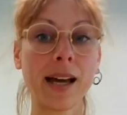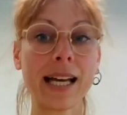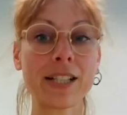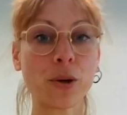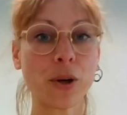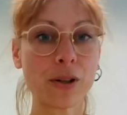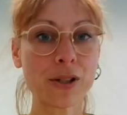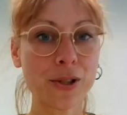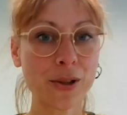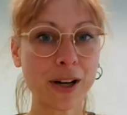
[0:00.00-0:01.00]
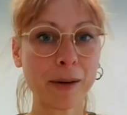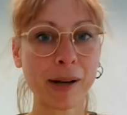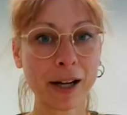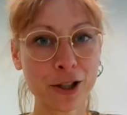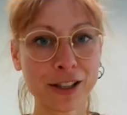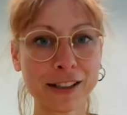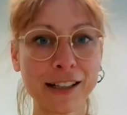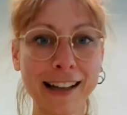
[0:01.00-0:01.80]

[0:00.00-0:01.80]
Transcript: and you're also a passionate